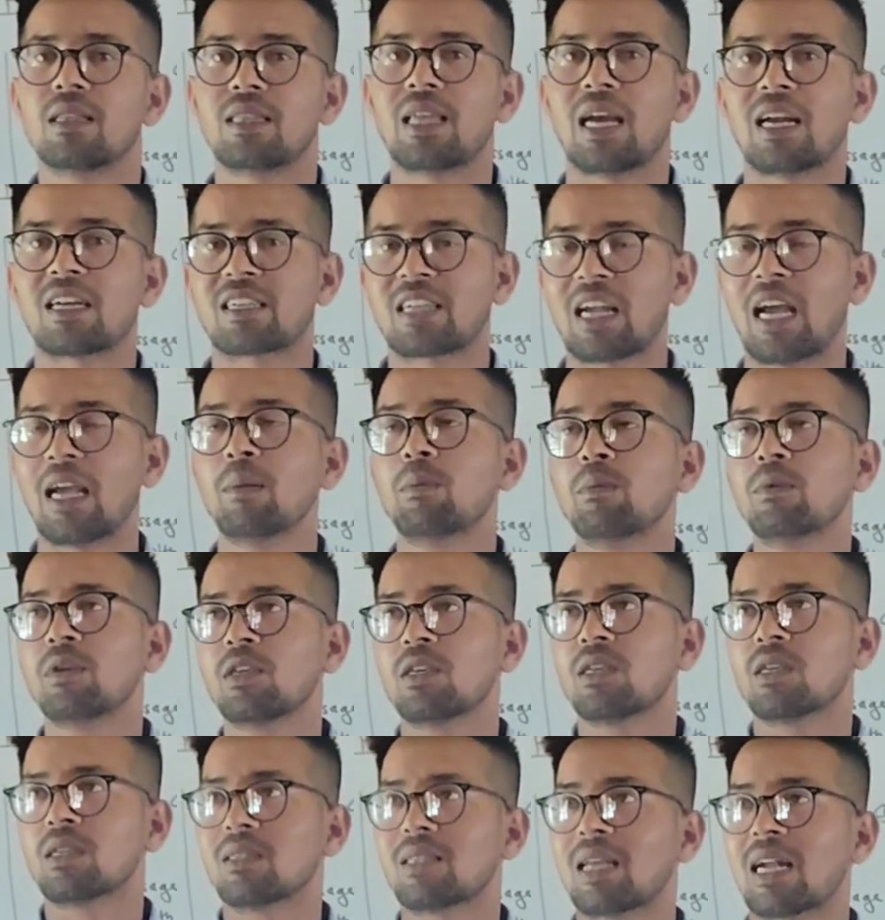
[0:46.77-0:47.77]
that time
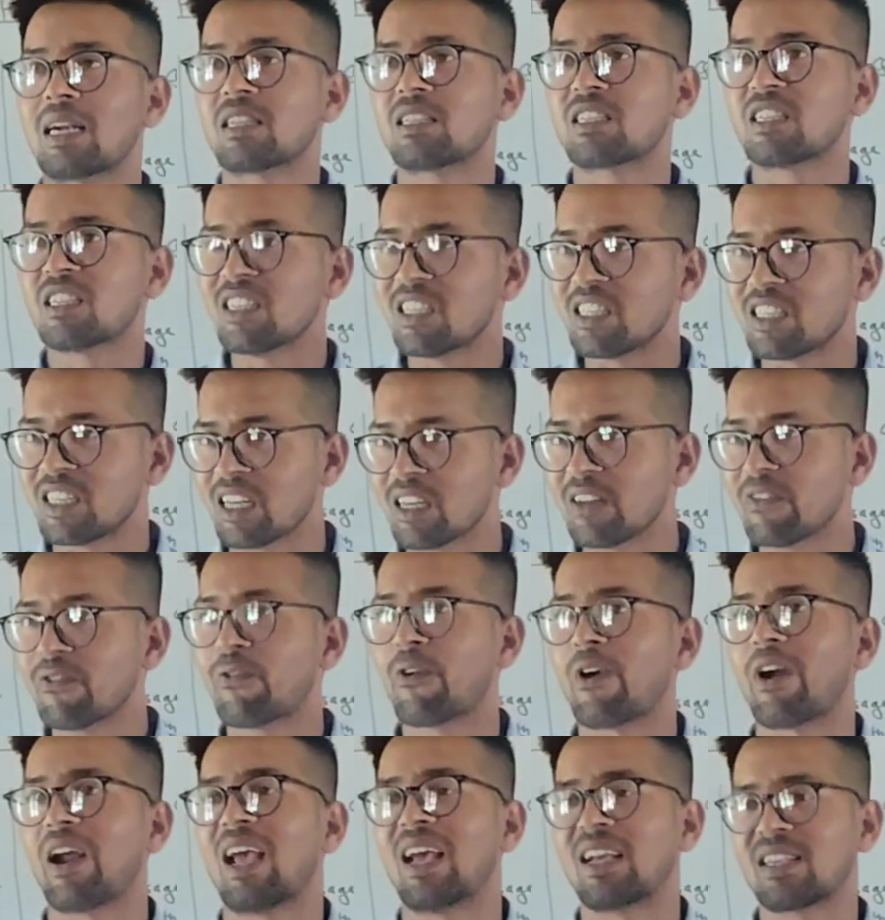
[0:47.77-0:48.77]
that is needed
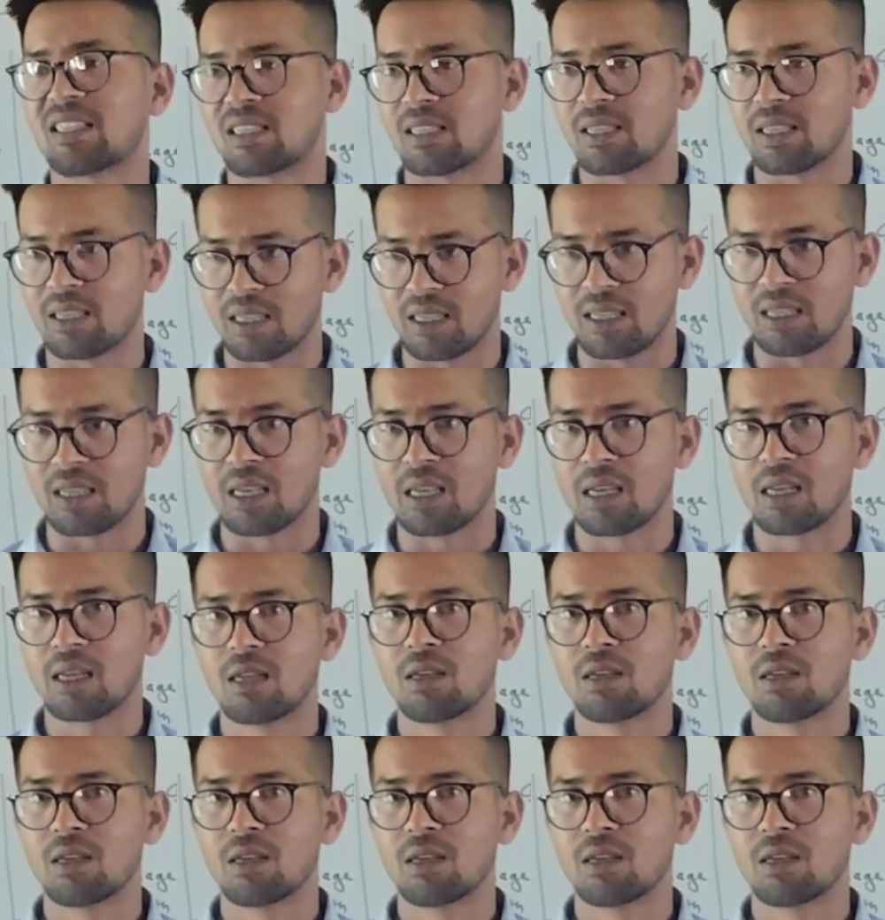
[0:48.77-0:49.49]
for SEE.